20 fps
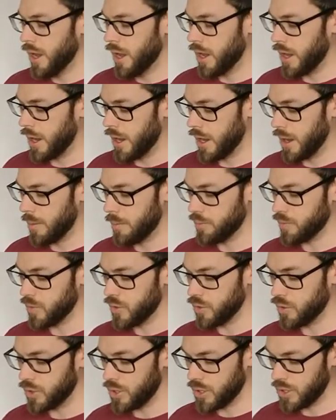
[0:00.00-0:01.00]

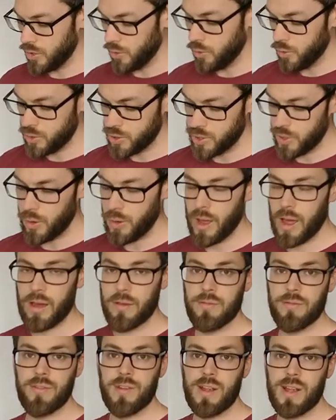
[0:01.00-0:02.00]
You can also
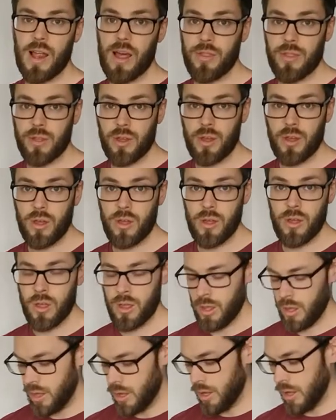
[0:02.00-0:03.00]
have leather
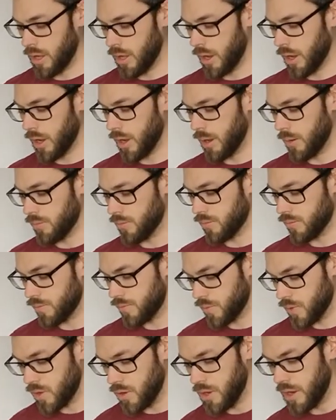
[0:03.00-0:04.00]

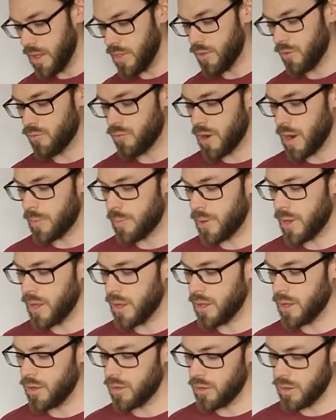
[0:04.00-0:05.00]

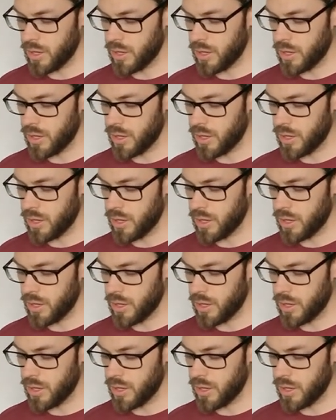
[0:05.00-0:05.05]
wrapping.